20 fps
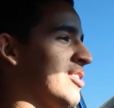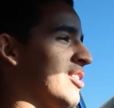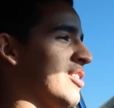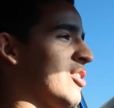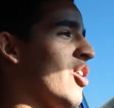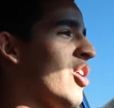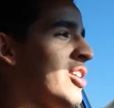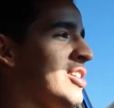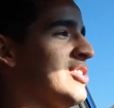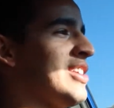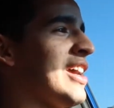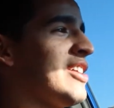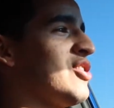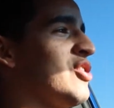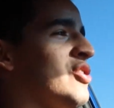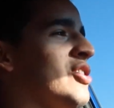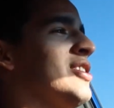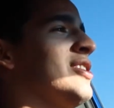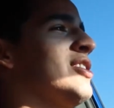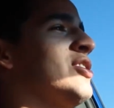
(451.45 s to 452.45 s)
The car is
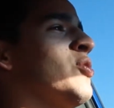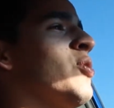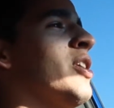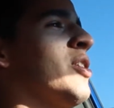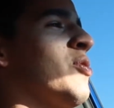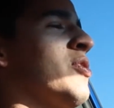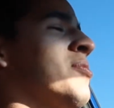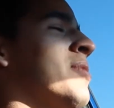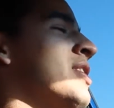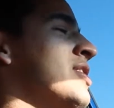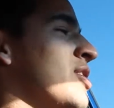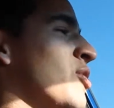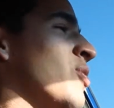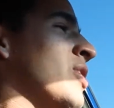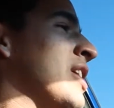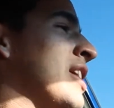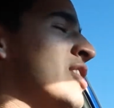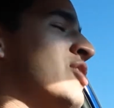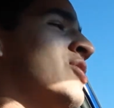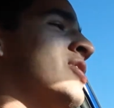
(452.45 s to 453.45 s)
actually just as quick, which makes it
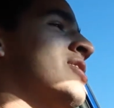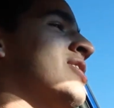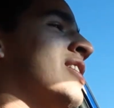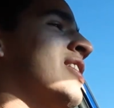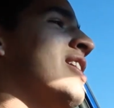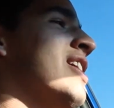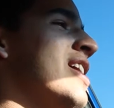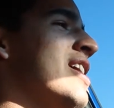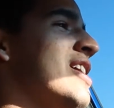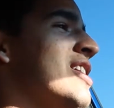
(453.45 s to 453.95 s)
really interesting.